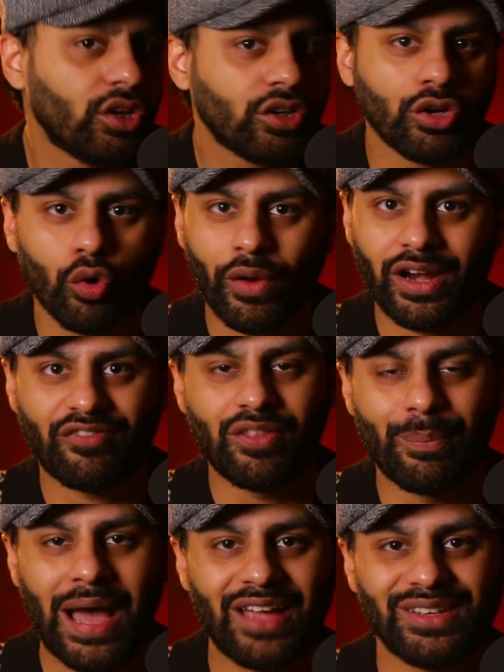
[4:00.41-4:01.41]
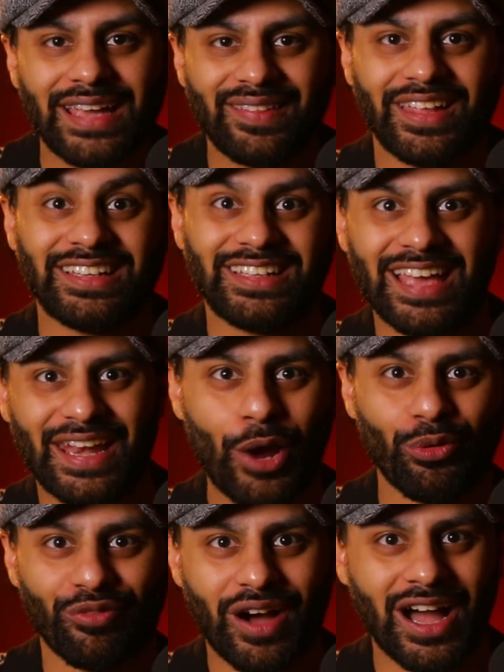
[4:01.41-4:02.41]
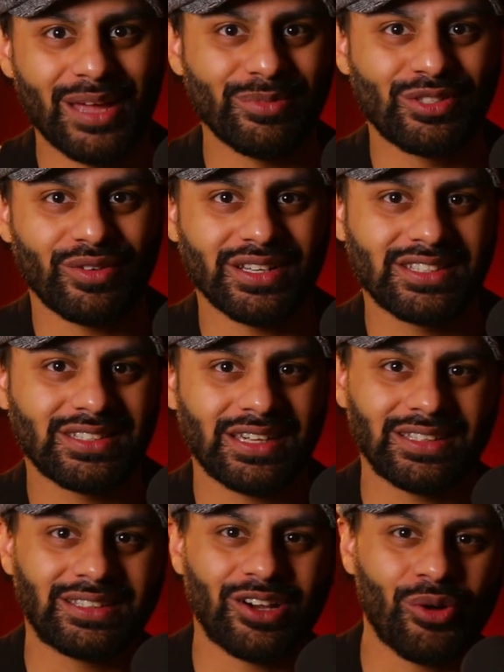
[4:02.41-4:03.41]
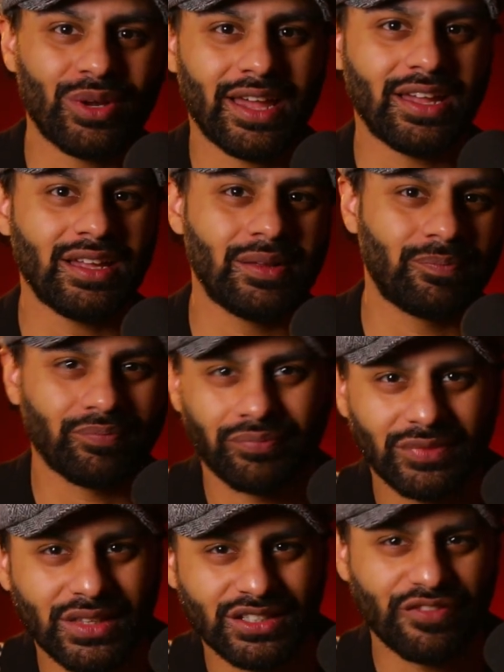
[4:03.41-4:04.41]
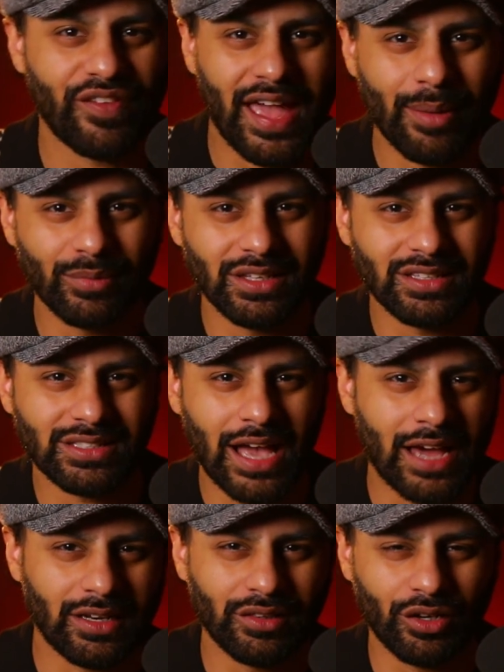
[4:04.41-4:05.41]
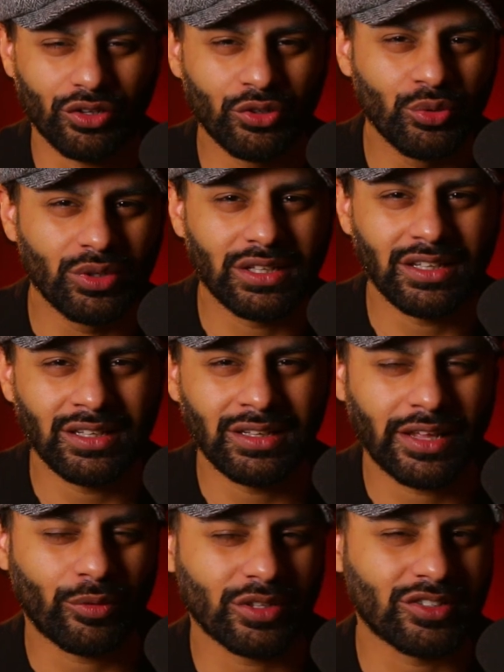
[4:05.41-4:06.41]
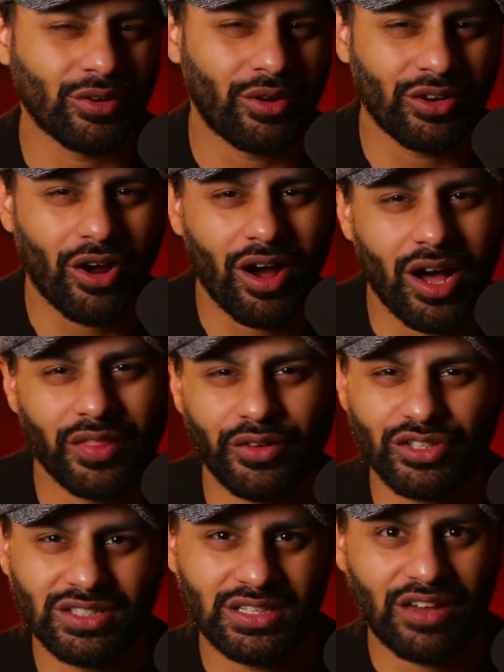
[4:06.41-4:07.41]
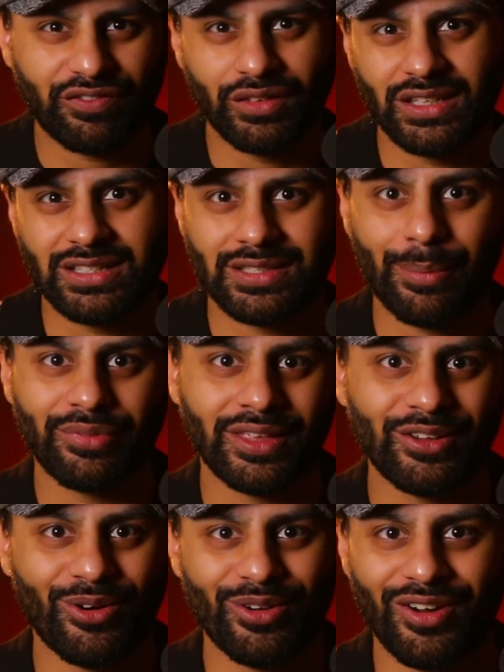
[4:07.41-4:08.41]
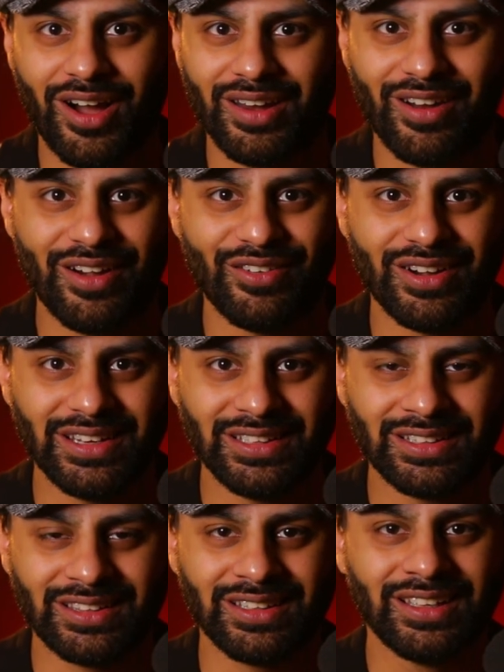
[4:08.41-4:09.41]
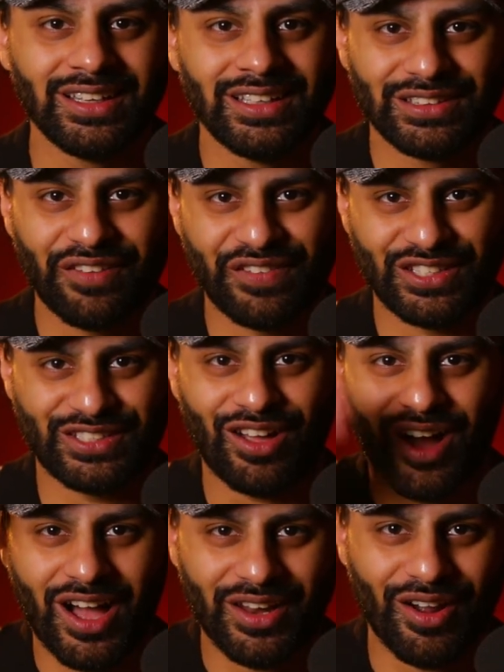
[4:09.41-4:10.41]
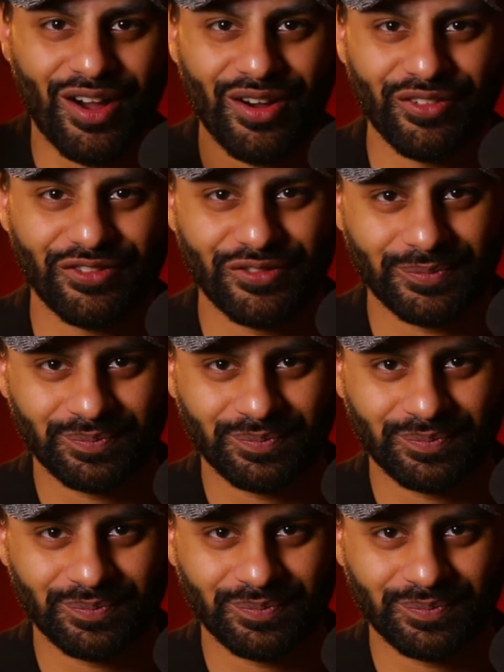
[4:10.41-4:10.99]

You know, right off the bat, you get Get Out vibes where it's okay, this family is kind of a little kooky. Like, what's going on? There's definitely something going on underneath the facade of